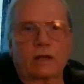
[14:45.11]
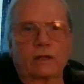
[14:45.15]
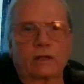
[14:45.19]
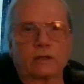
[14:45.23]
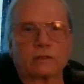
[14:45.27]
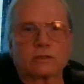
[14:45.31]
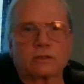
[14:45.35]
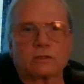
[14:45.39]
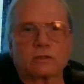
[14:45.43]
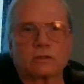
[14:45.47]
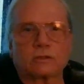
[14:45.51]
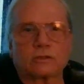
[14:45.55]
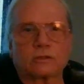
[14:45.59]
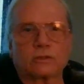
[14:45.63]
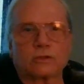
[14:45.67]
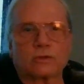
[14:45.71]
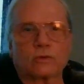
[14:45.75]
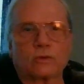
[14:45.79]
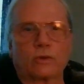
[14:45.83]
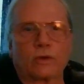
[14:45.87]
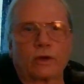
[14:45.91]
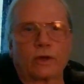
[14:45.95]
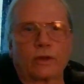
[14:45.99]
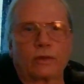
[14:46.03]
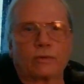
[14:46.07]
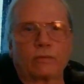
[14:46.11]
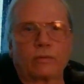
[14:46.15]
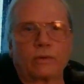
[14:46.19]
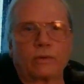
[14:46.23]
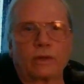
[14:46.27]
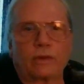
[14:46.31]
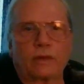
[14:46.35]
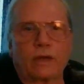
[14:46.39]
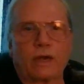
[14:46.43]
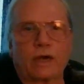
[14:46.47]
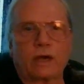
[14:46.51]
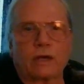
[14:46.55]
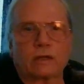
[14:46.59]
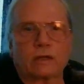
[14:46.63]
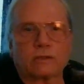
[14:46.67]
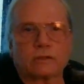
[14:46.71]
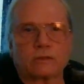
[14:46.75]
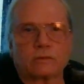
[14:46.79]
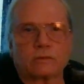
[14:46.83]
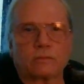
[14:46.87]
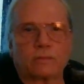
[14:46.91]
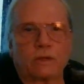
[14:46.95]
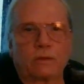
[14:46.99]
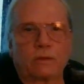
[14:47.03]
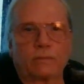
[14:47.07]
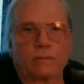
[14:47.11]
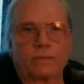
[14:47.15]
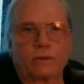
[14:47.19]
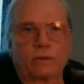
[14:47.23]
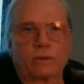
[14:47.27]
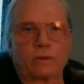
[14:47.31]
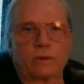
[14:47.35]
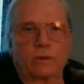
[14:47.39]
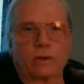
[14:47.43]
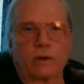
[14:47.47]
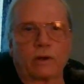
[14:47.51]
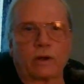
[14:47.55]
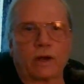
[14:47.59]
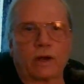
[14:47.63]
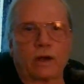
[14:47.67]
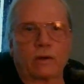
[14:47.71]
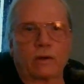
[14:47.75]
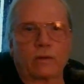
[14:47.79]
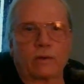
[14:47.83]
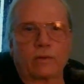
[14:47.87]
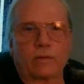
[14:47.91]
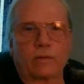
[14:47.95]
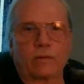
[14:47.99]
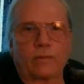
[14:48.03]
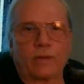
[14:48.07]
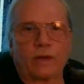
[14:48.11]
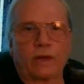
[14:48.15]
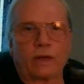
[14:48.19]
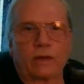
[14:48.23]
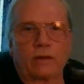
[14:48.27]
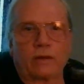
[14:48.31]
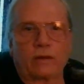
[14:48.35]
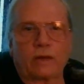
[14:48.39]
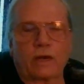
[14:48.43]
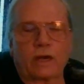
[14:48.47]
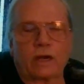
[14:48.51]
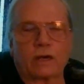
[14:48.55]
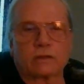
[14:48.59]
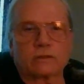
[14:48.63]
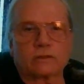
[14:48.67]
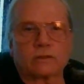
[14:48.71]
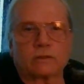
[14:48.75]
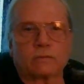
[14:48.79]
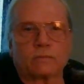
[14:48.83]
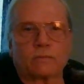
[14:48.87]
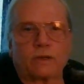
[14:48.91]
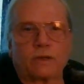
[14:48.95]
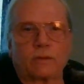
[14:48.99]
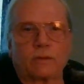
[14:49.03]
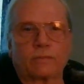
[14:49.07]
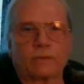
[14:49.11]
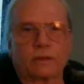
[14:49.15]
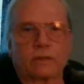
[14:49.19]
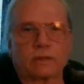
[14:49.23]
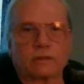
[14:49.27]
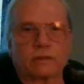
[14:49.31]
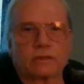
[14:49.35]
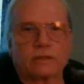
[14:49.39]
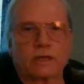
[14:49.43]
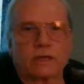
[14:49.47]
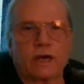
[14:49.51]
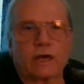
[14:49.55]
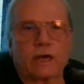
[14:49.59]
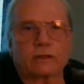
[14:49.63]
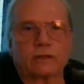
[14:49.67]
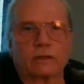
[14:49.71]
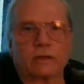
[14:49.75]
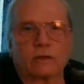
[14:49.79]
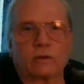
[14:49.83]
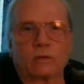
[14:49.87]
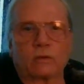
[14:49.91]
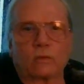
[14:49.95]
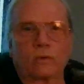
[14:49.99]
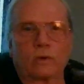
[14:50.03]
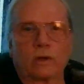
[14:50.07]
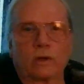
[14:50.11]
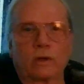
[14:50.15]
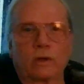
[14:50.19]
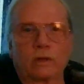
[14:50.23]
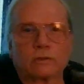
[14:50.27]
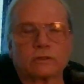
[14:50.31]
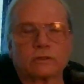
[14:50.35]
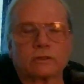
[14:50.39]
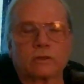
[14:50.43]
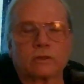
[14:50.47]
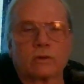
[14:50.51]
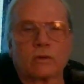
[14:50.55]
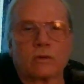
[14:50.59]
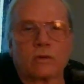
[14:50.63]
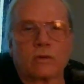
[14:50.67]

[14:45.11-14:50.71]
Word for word: Let's destroy 3,000 people or however many thousand people exactly it was.